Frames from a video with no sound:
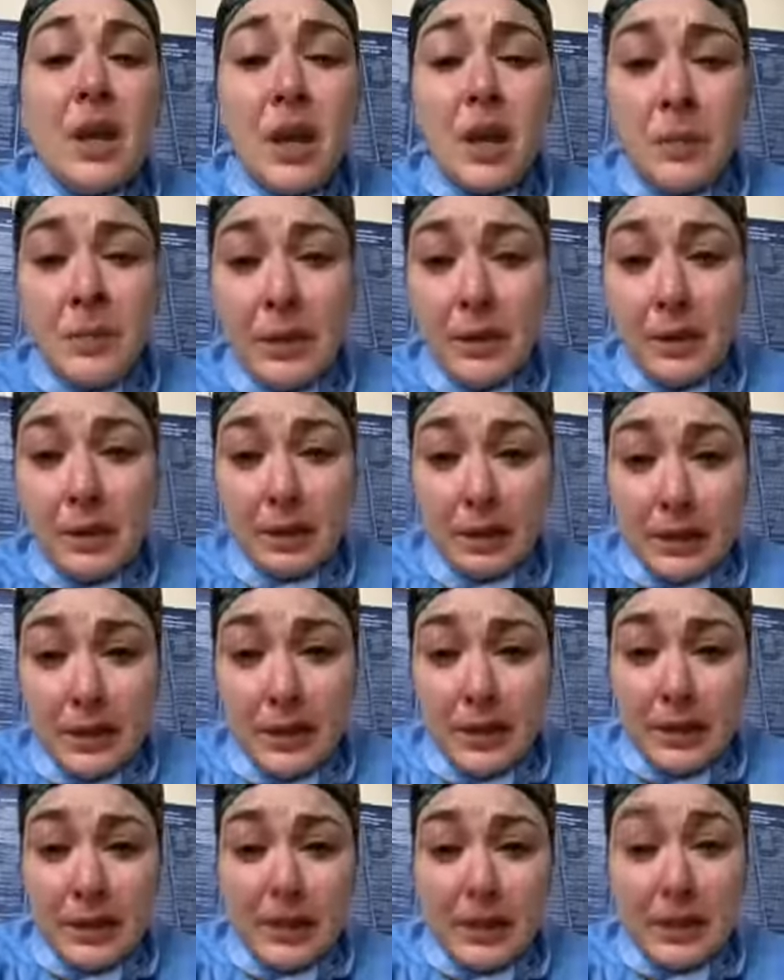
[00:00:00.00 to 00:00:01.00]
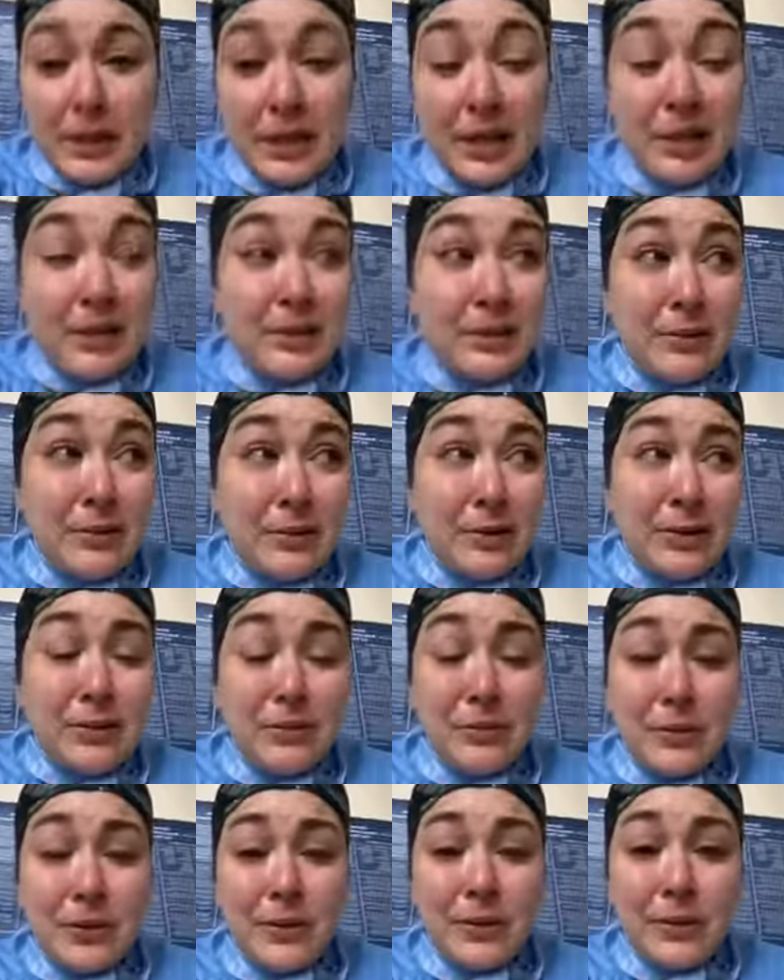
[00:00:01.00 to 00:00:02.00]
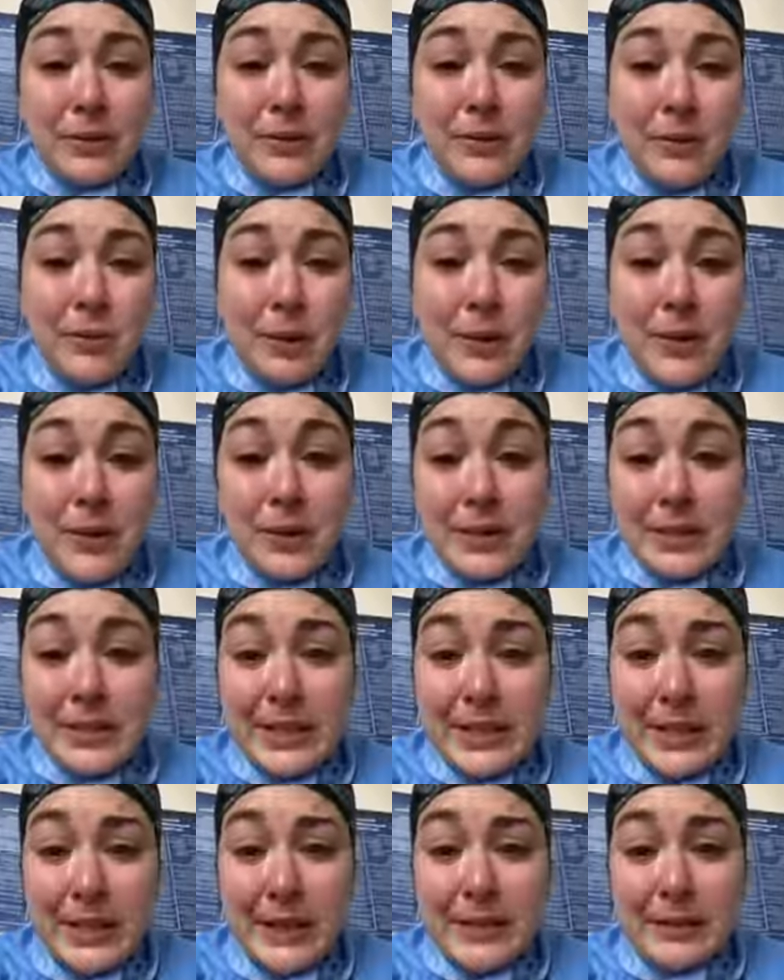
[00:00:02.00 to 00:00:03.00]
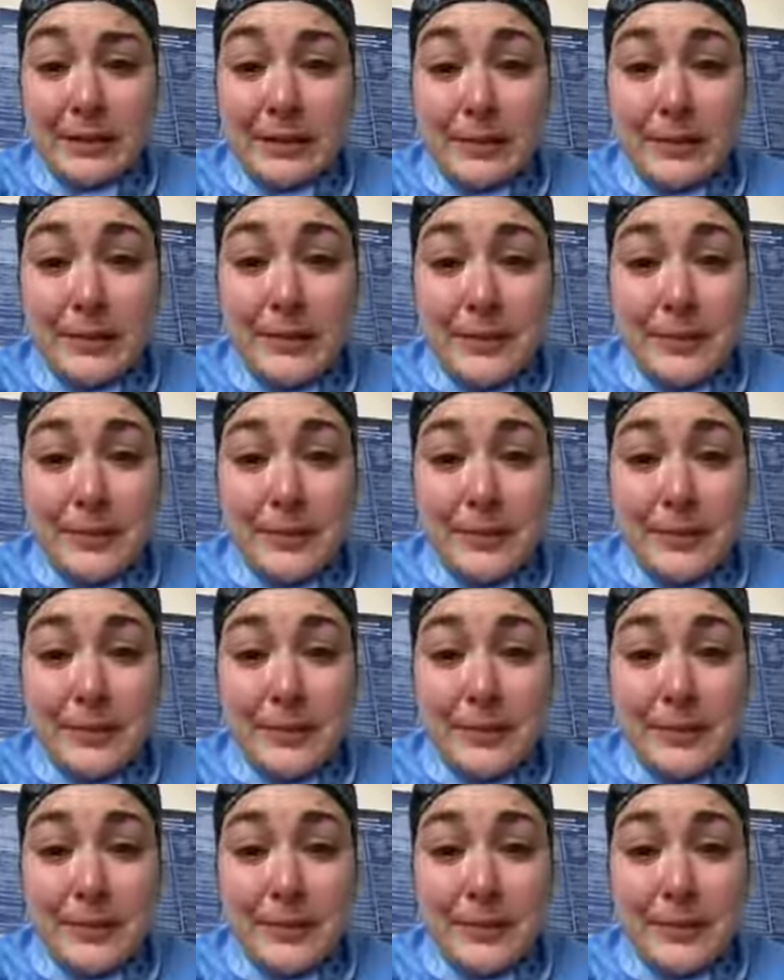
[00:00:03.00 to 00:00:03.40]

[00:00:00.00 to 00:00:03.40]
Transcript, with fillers: I mean, guys, they literally don't even know when they're dead.